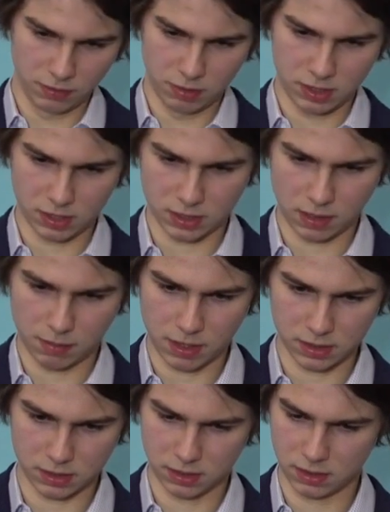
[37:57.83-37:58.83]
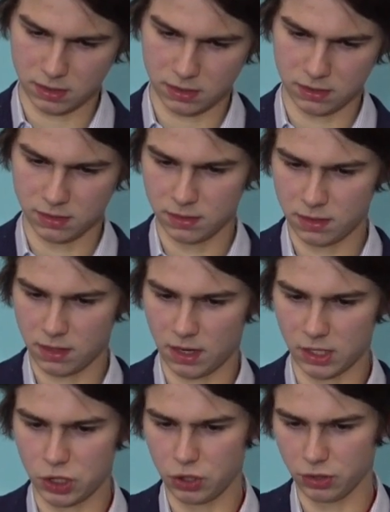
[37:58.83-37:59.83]
were this recording
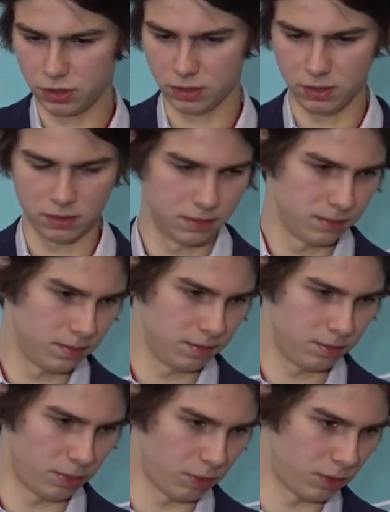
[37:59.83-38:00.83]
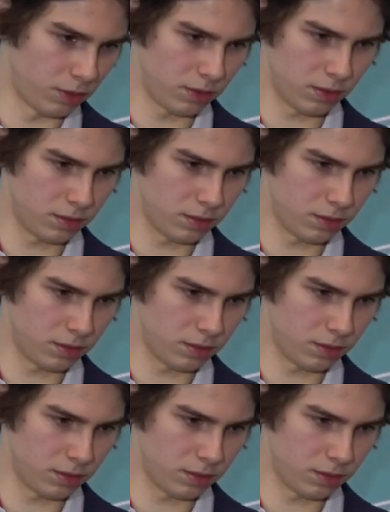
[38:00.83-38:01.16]
records included?